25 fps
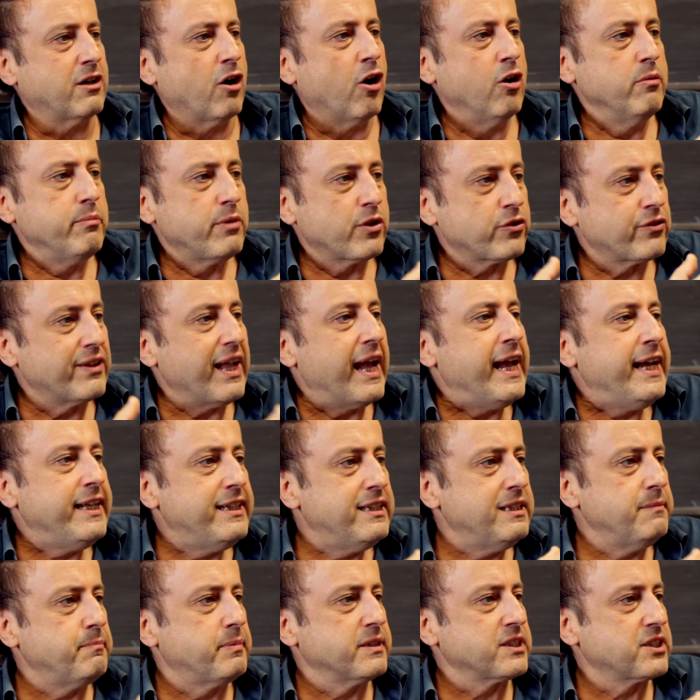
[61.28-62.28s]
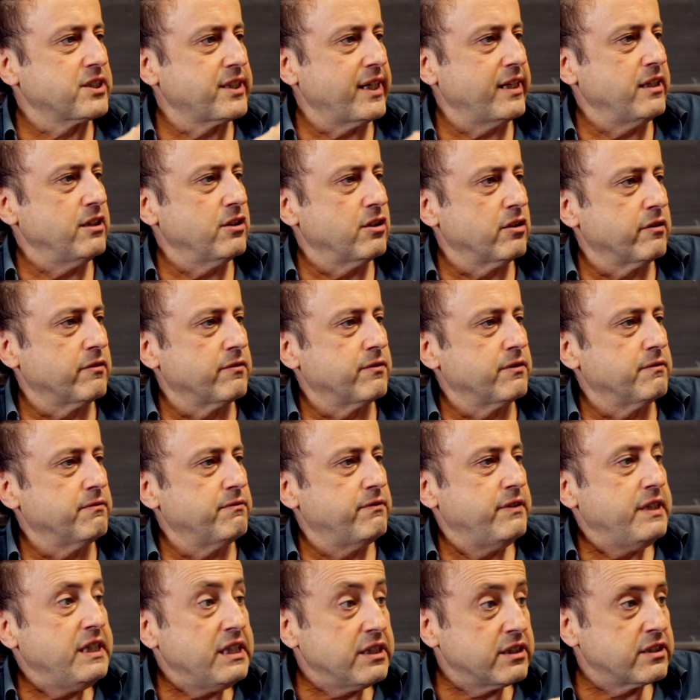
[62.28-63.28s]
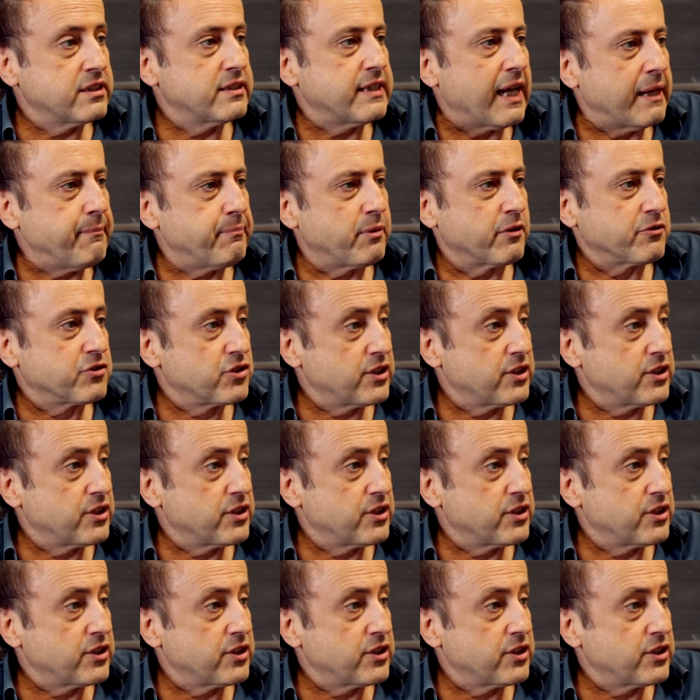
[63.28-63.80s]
almost 80% of these type of